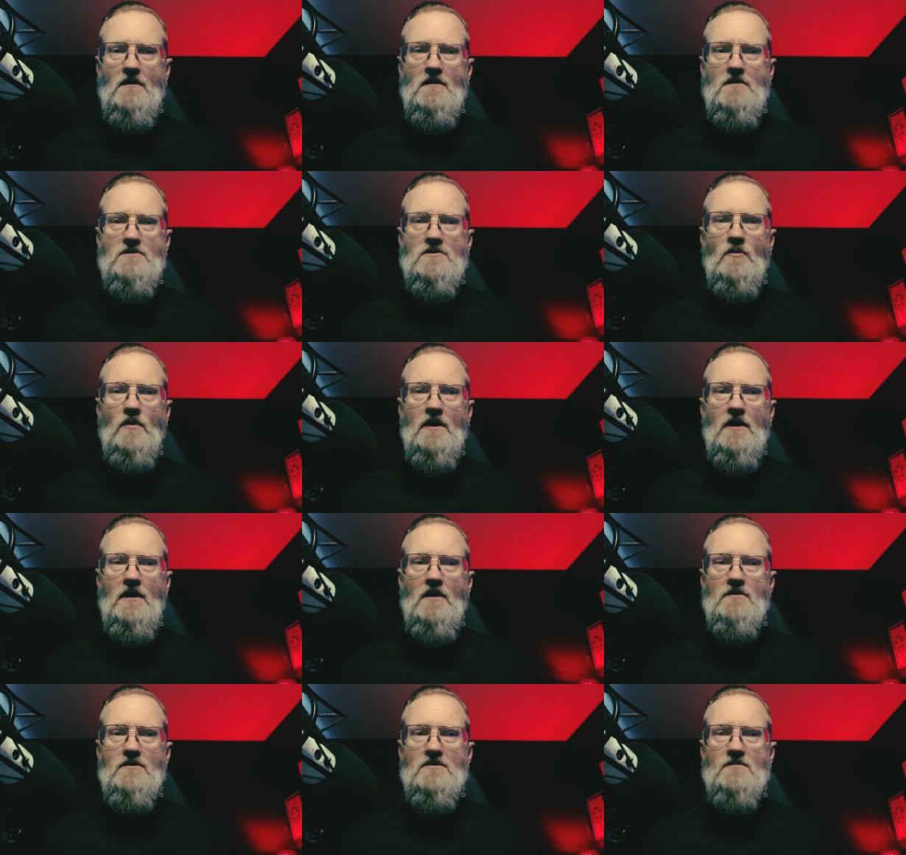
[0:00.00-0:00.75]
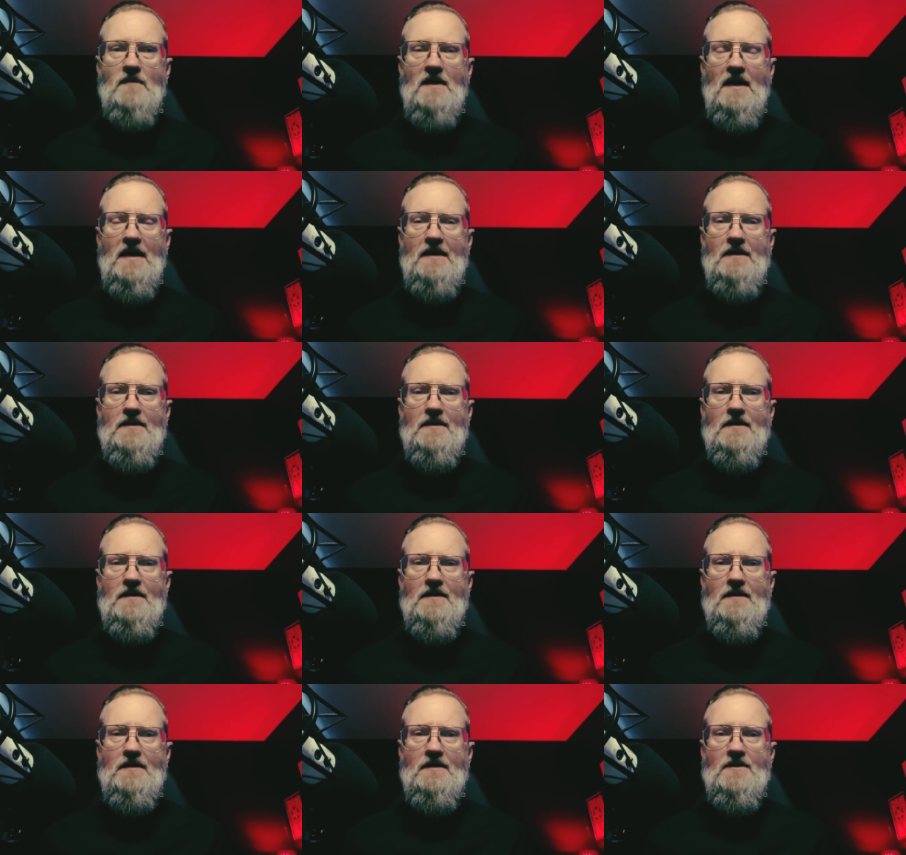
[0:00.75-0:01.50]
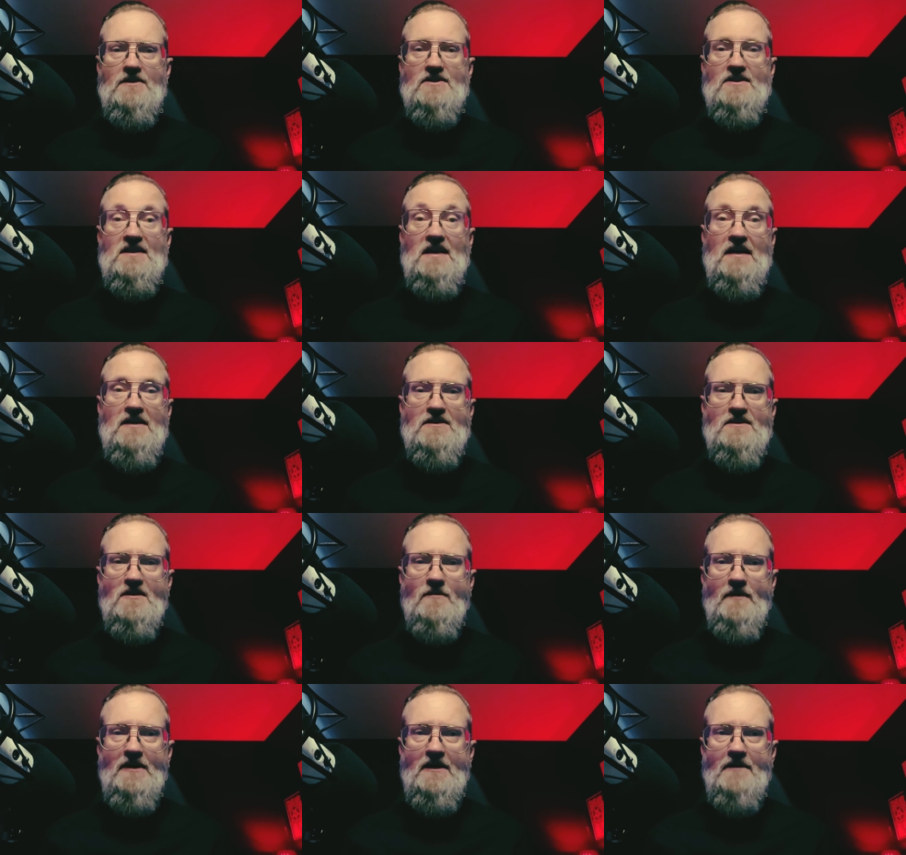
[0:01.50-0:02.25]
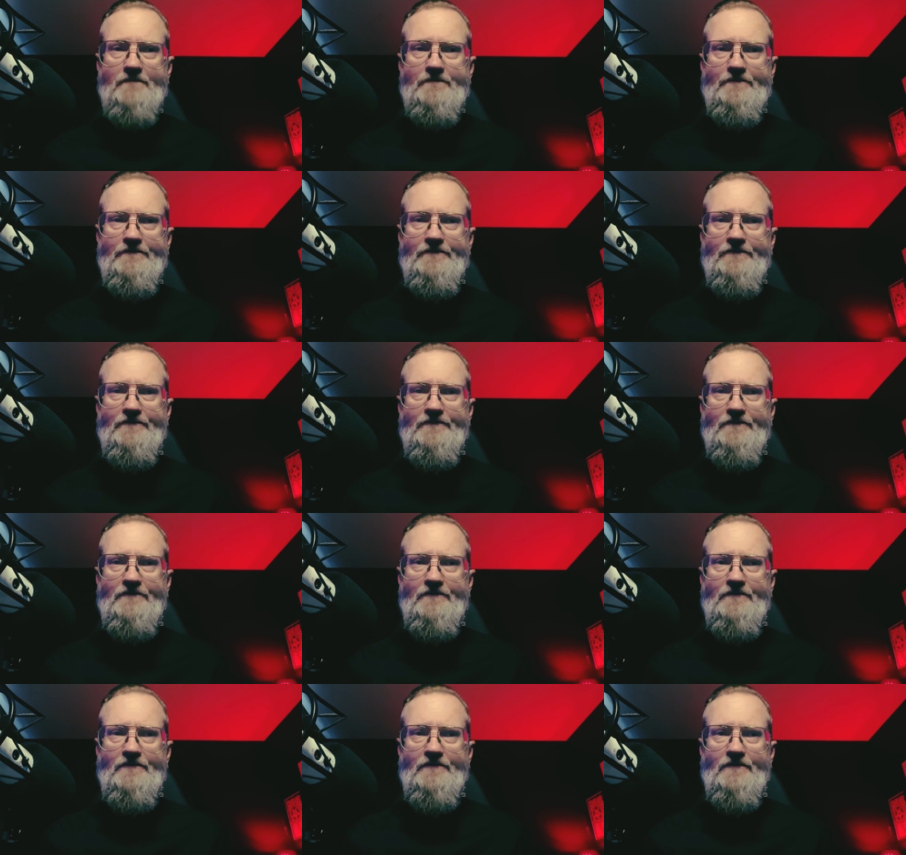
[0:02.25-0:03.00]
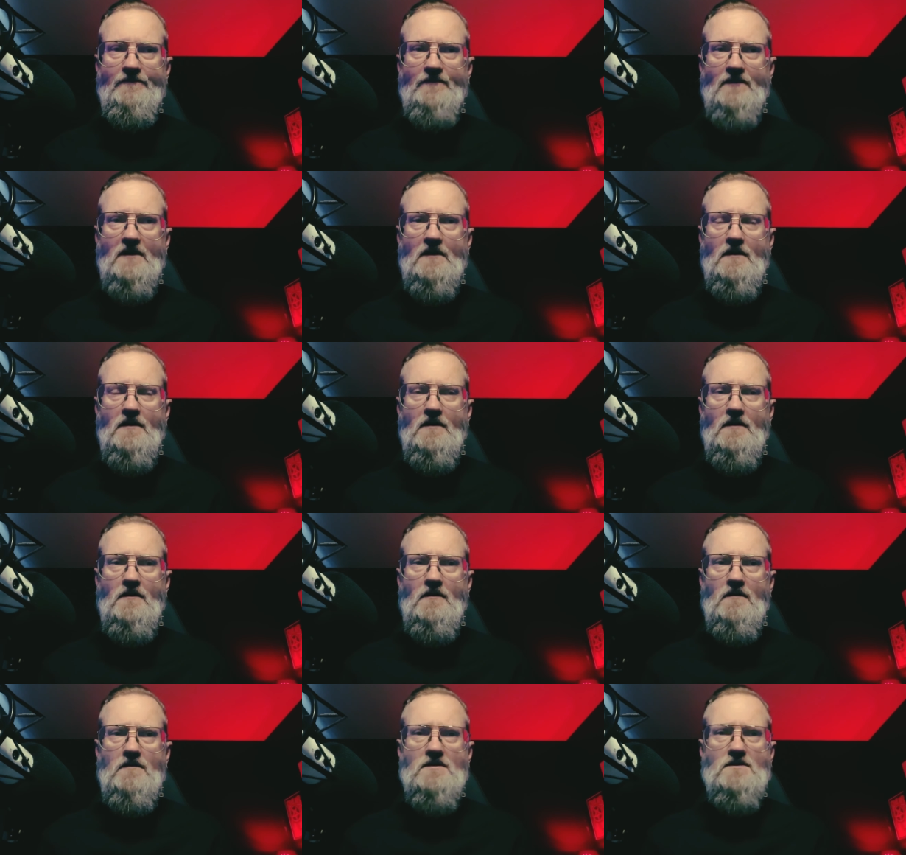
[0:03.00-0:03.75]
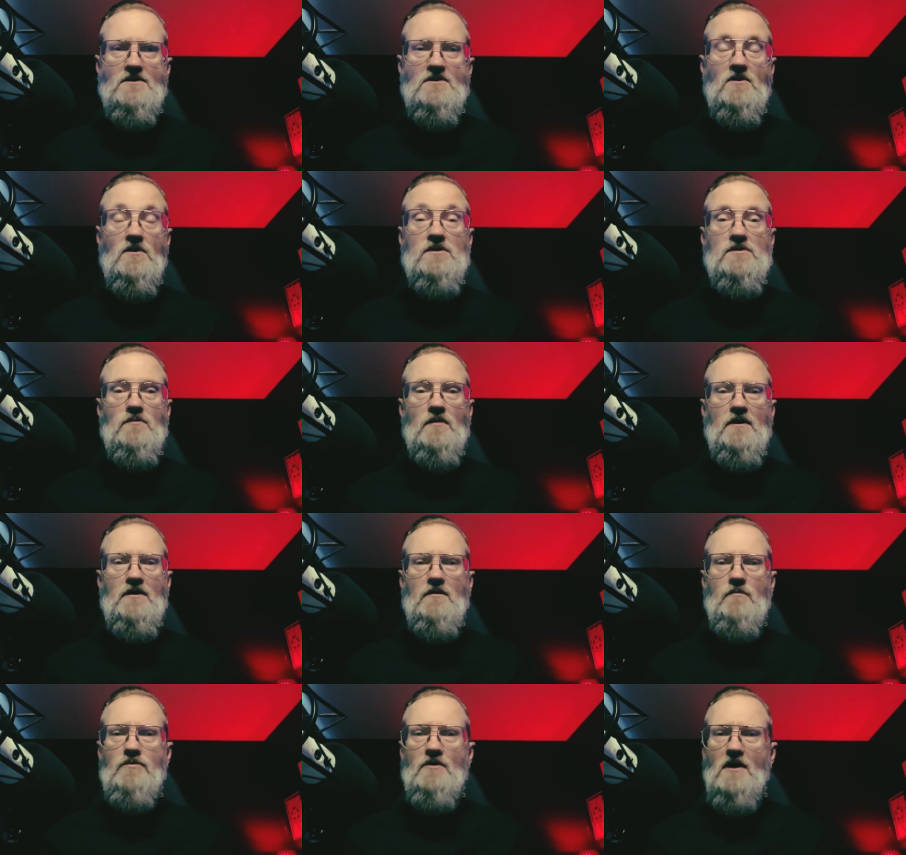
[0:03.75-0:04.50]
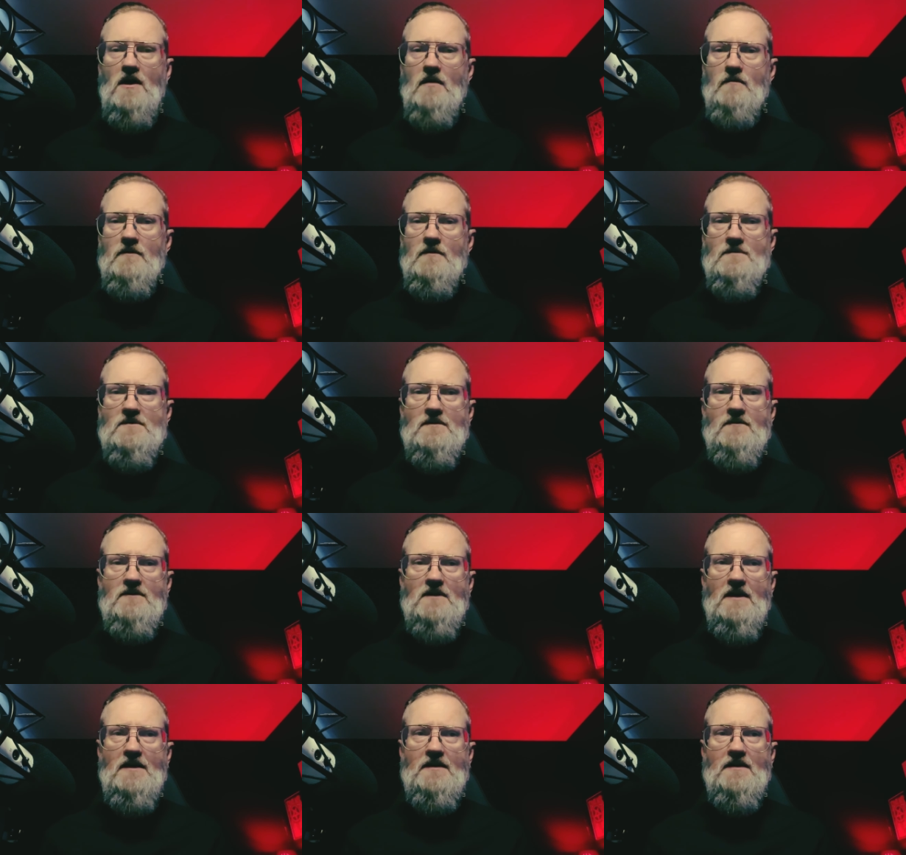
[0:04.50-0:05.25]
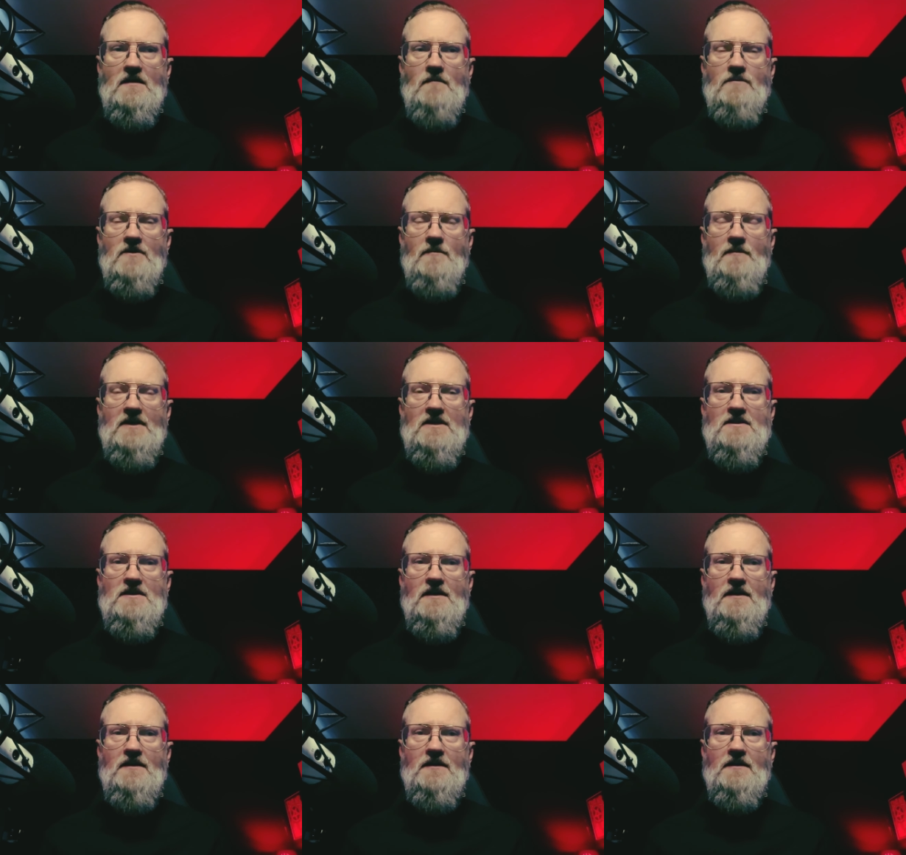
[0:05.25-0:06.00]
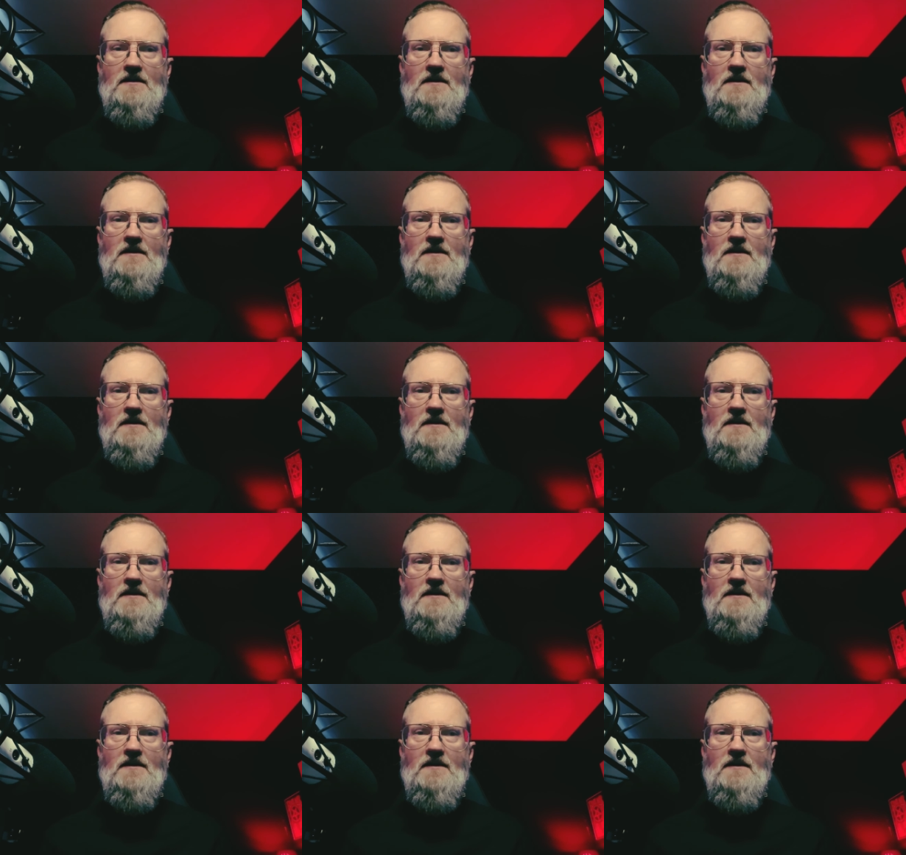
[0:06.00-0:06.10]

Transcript: to what others might say to me. This is always one of the problems of like implementing